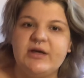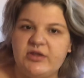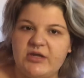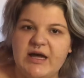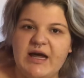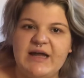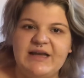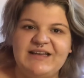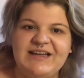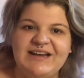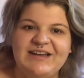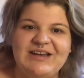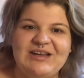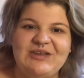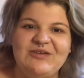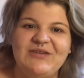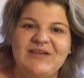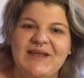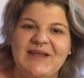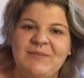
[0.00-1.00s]
I tend to
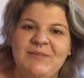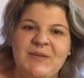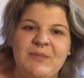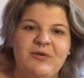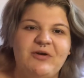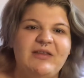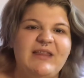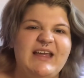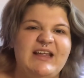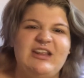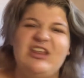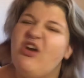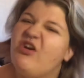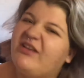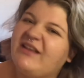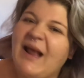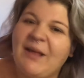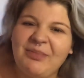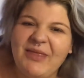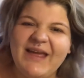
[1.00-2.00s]
use, and people are like, "Use
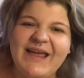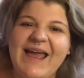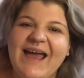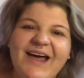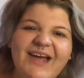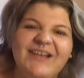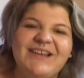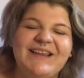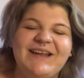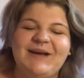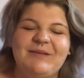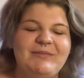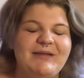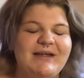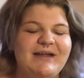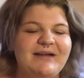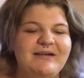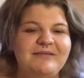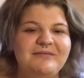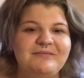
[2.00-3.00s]
something else," and I'm
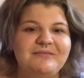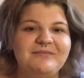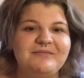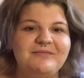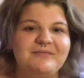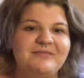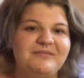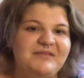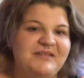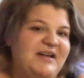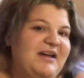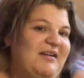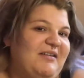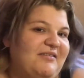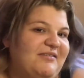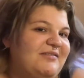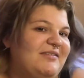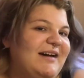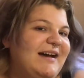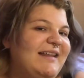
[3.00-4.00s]
like, "No,
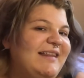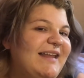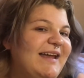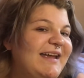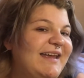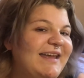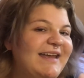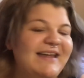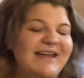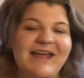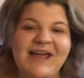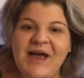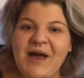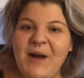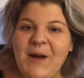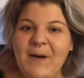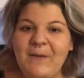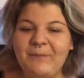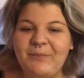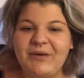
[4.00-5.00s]
I like it."
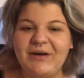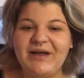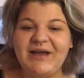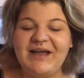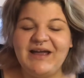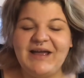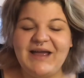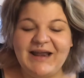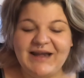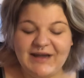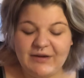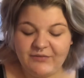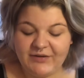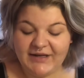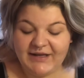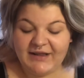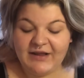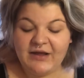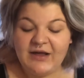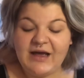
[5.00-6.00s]
But
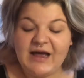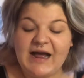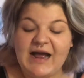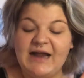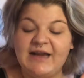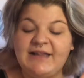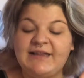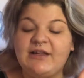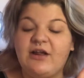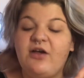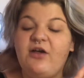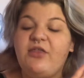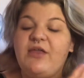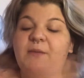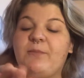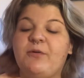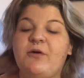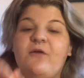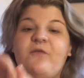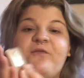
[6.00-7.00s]
anyways. I saw that
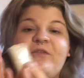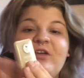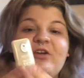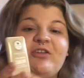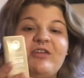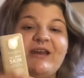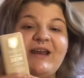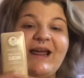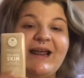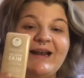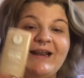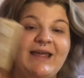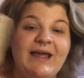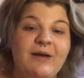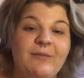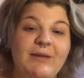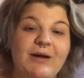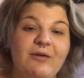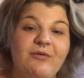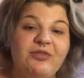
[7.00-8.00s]
Profusion had
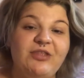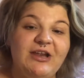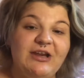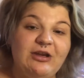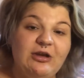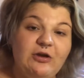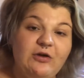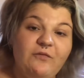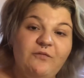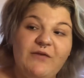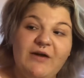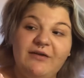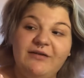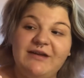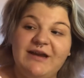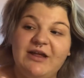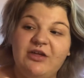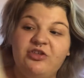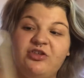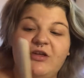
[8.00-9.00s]
come out with a new
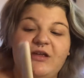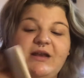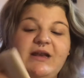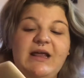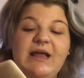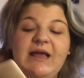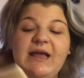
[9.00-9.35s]
foundation.